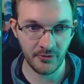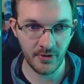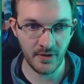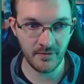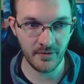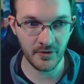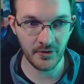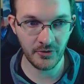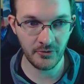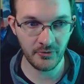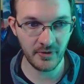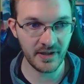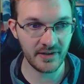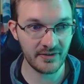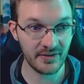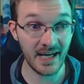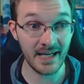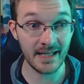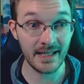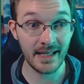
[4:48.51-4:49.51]
343
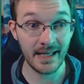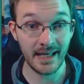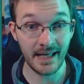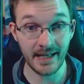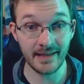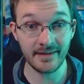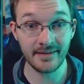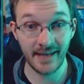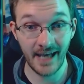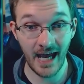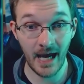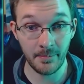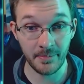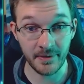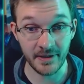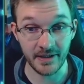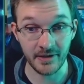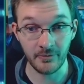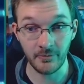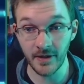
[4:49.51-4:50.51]
said, "It's
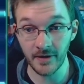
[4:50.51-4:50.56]
happening.